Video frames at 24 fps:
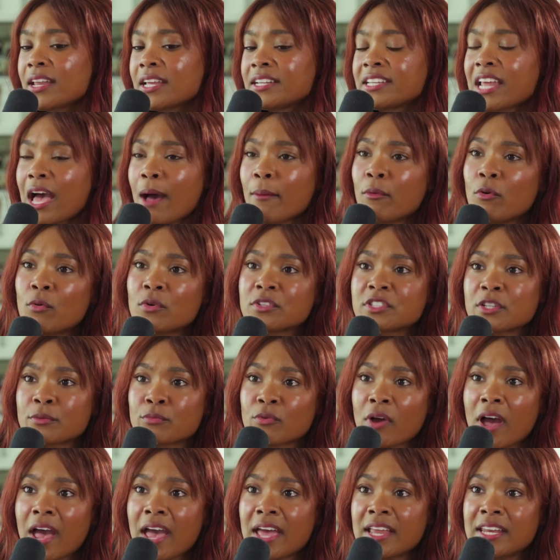a dabble with
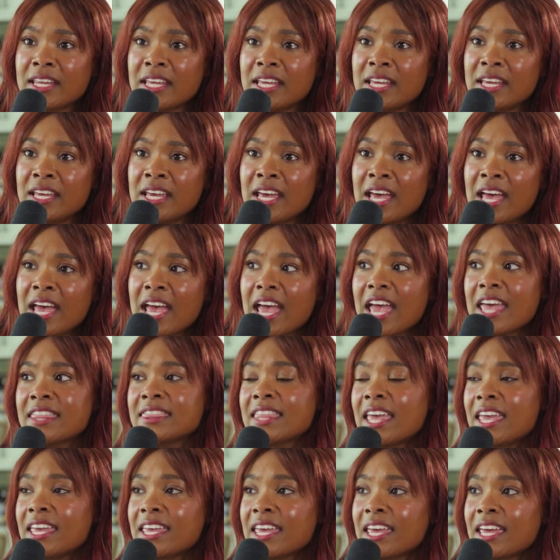sobriety, and
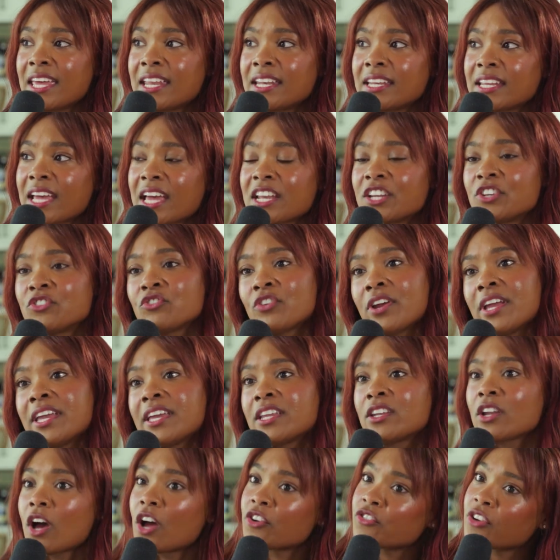they can kind of drink
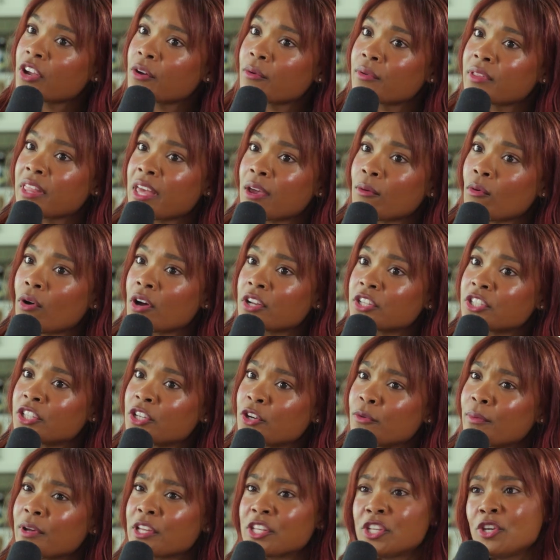and not drink when they want
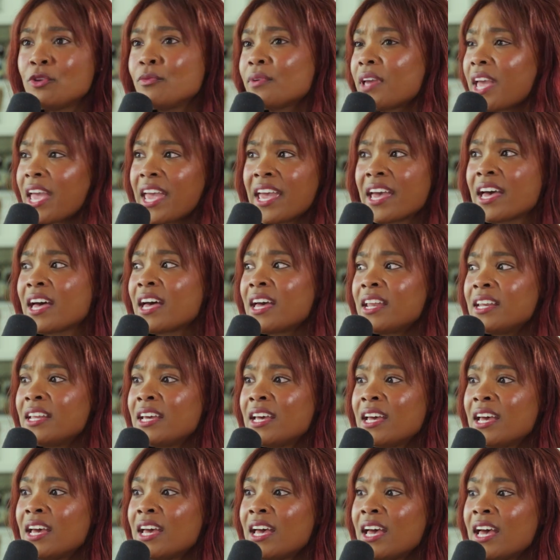to, but you can't,
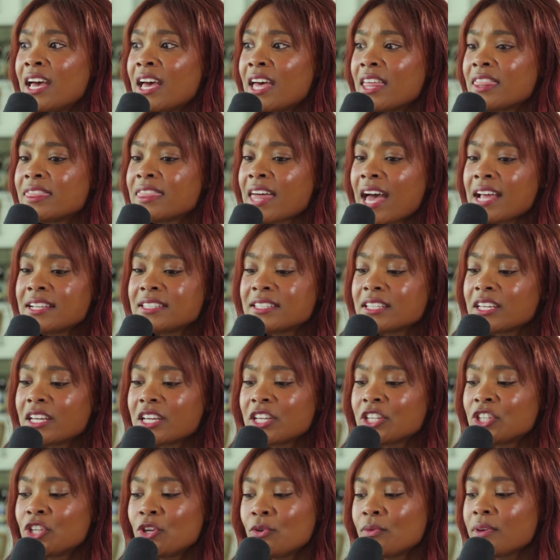
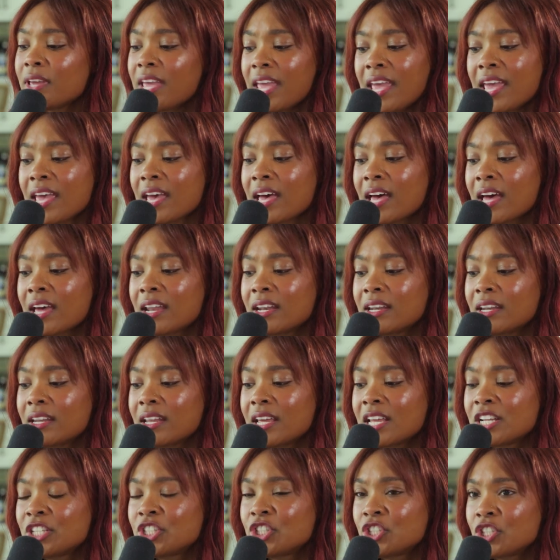you can't
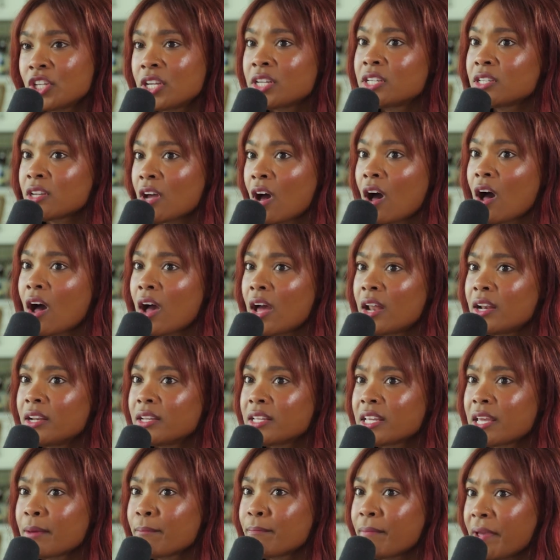and should not
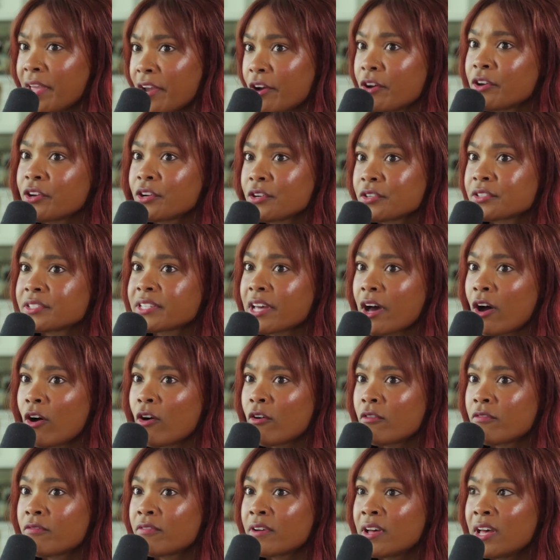compare
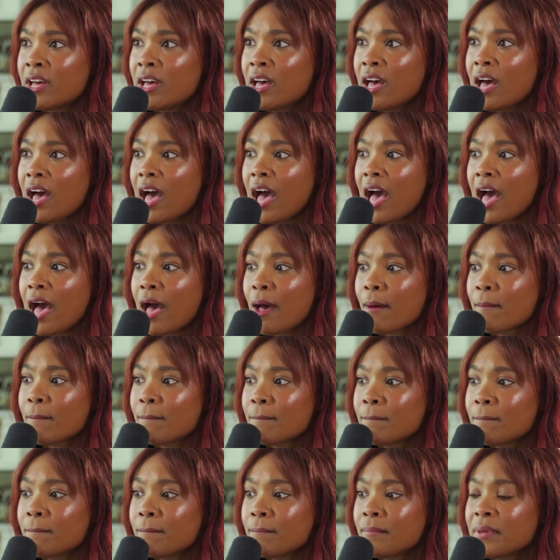yourself. Right.
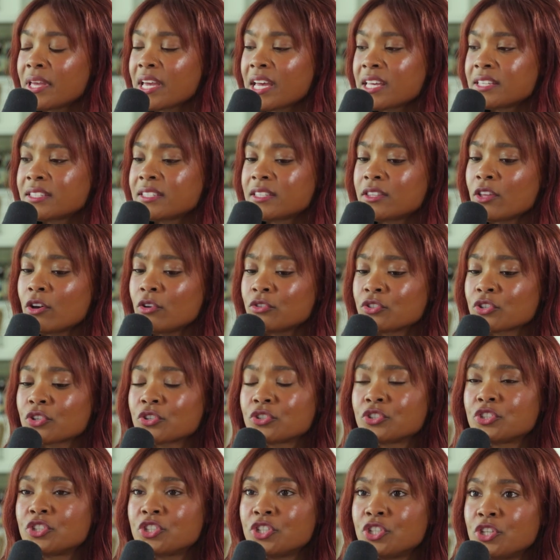Because those are
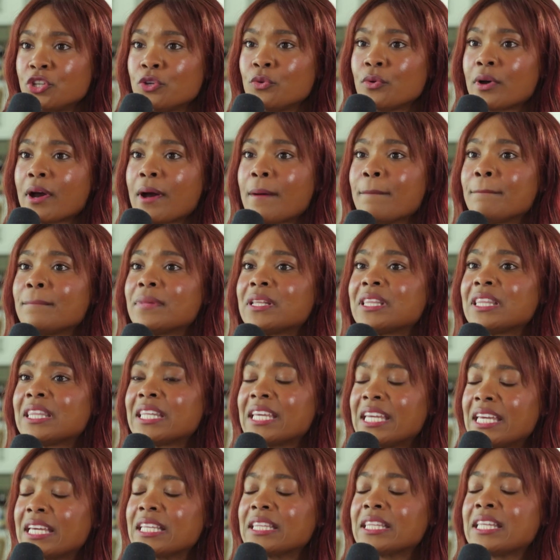two
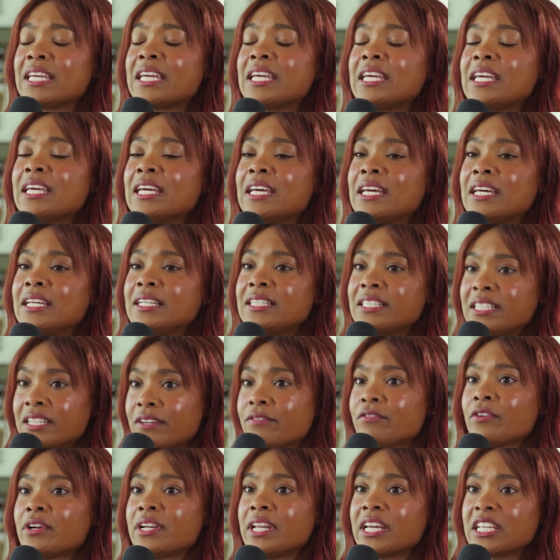completely
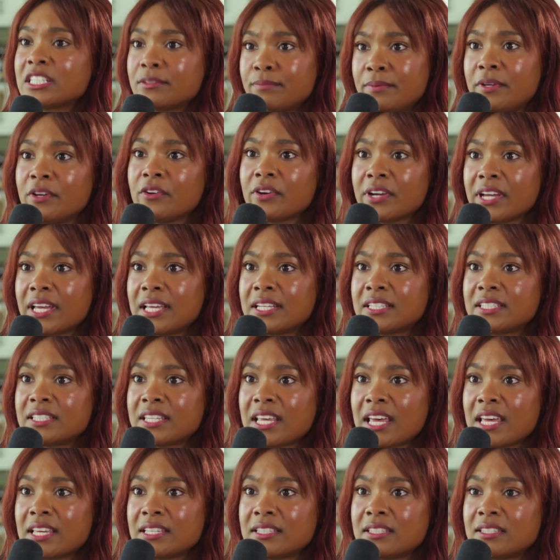different
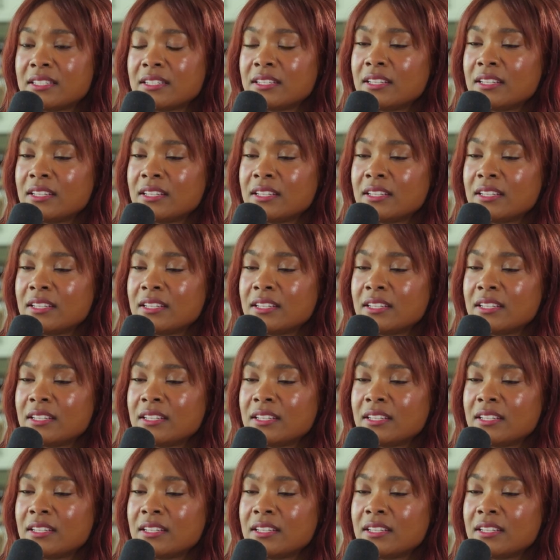experiences.